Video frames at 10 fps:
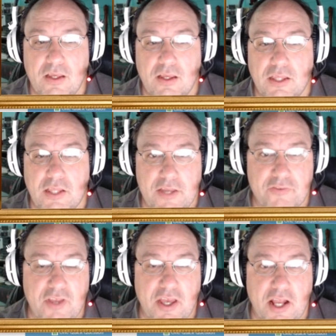and like I
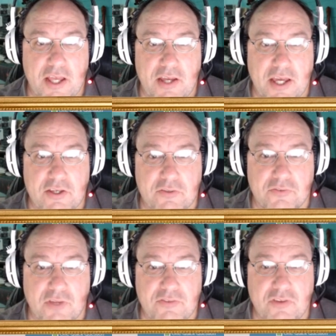said, I, I
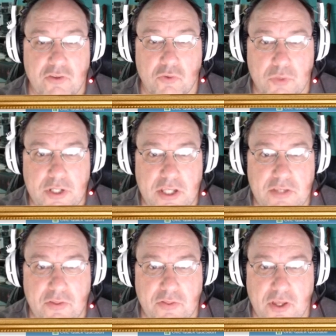can I tend to read
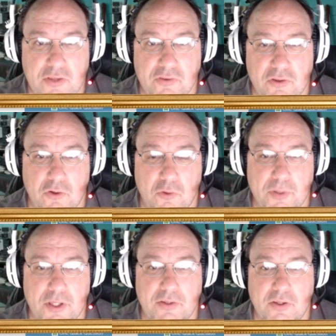into things a little
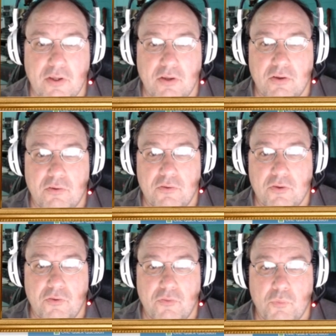bit.
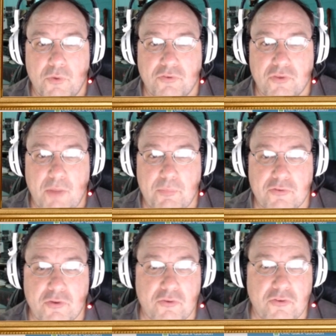With
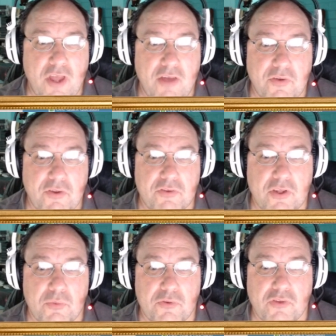episode seven,
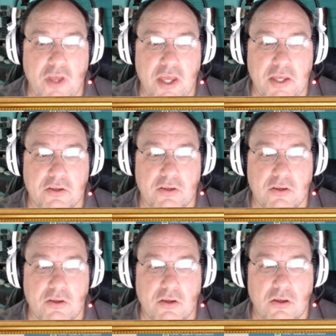he was saying,
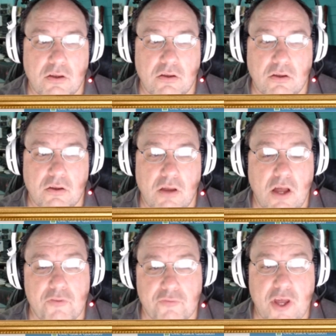
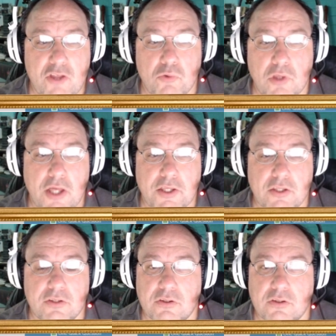Oh, the fans will like it.